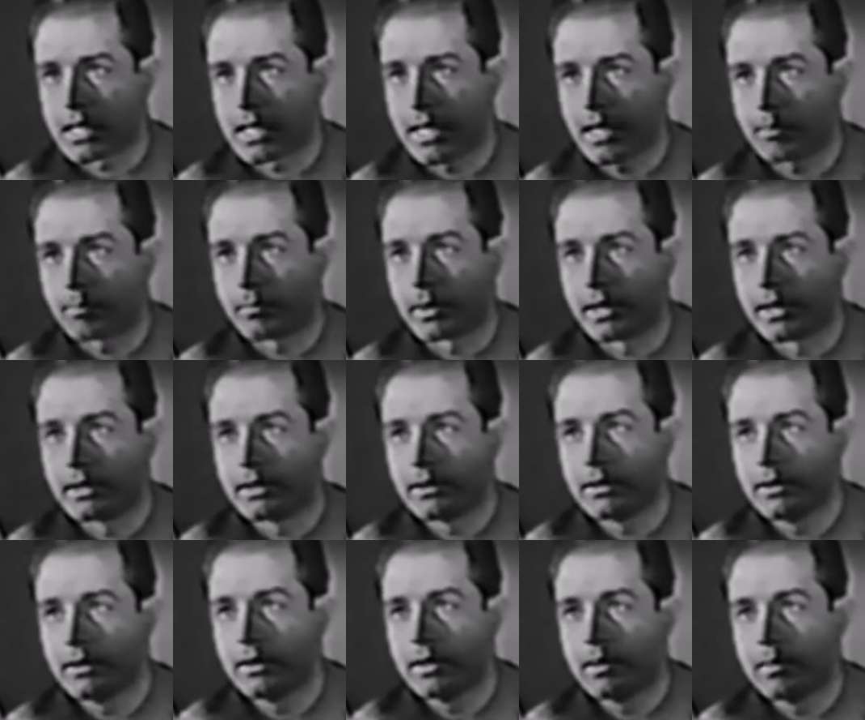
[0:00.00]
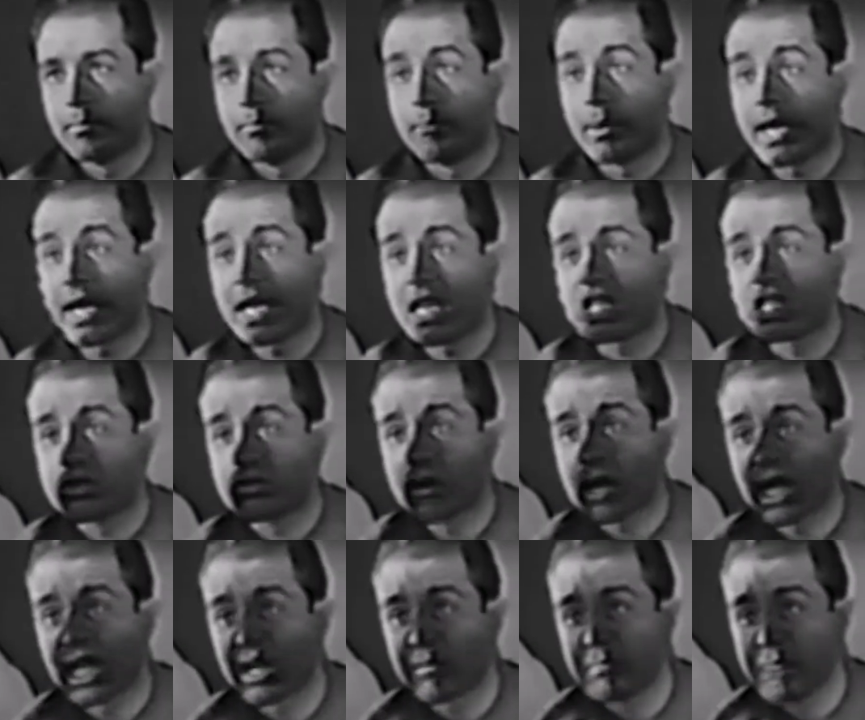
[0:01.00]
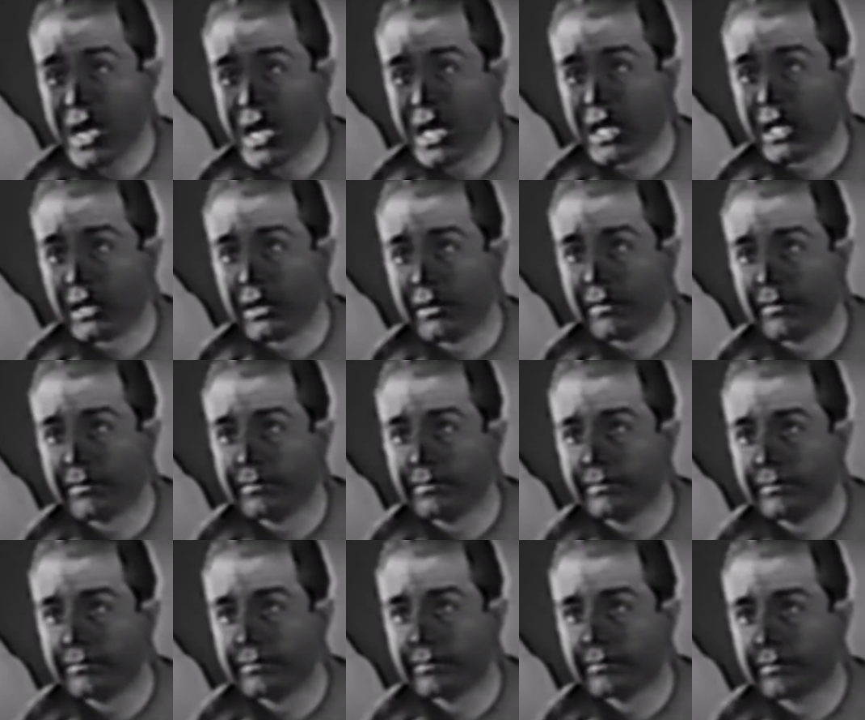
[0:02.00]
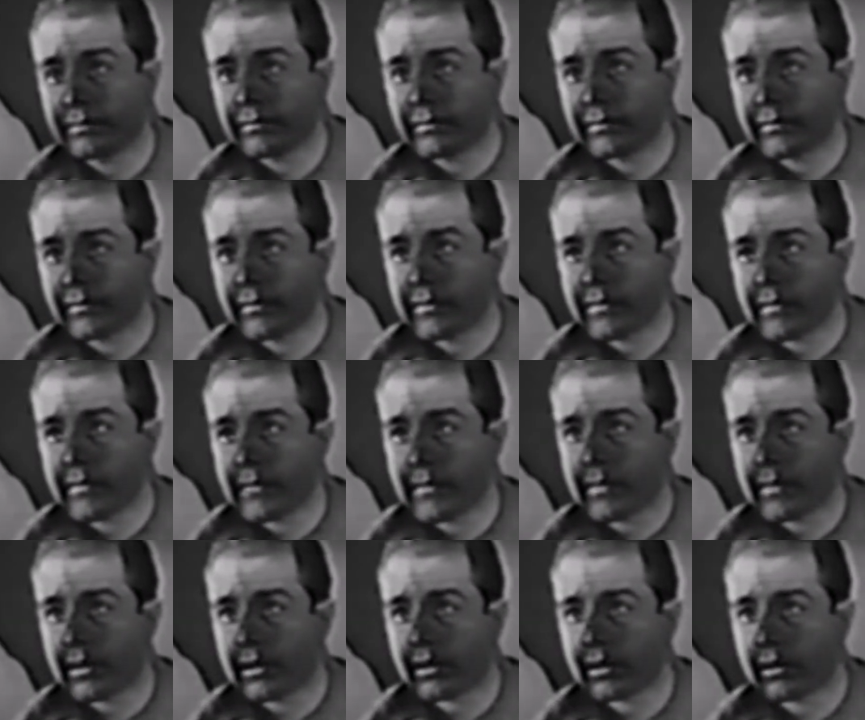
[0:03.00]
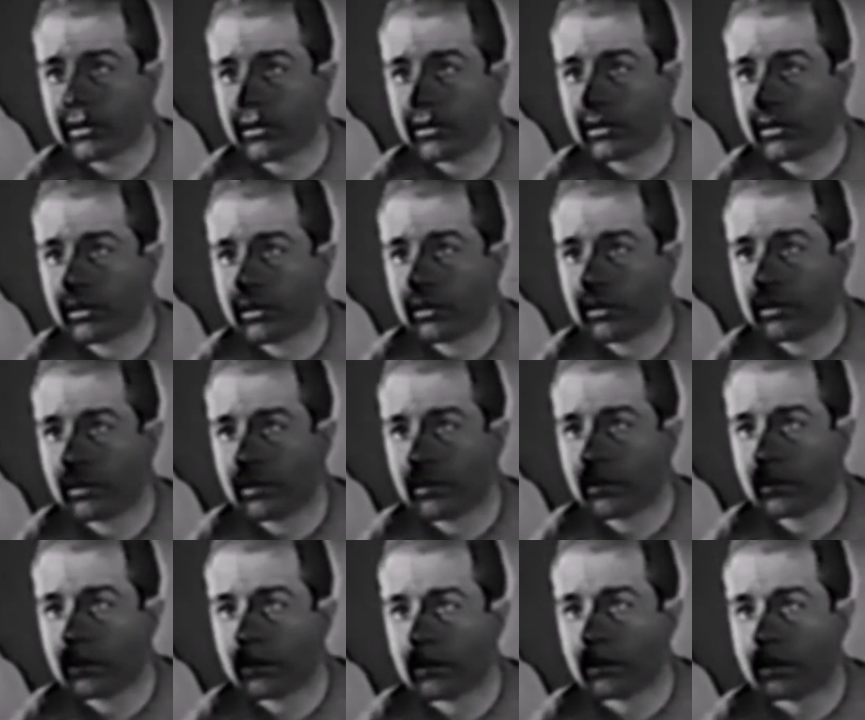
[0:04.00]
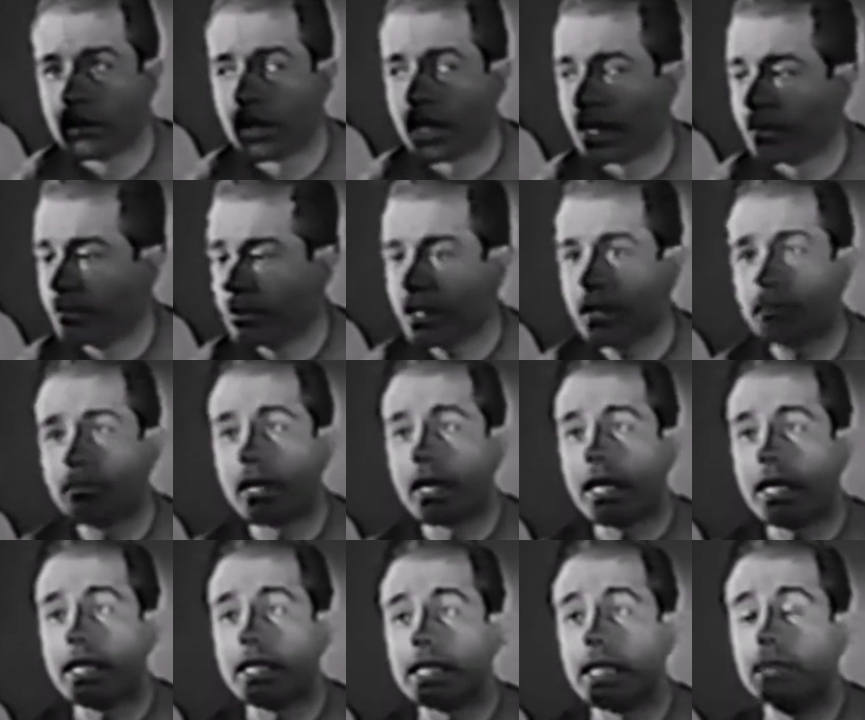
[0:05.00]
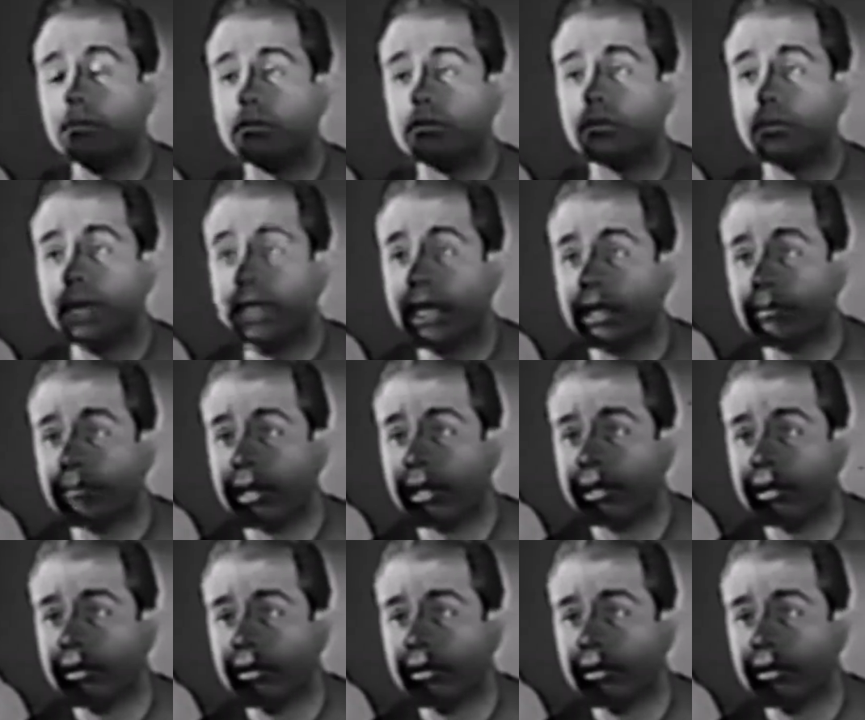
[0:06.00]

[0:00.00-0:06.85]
her. so help me. Betty struck at me. That explains Betty's death. She struck you, huh? I put up my hand to keep her from hitting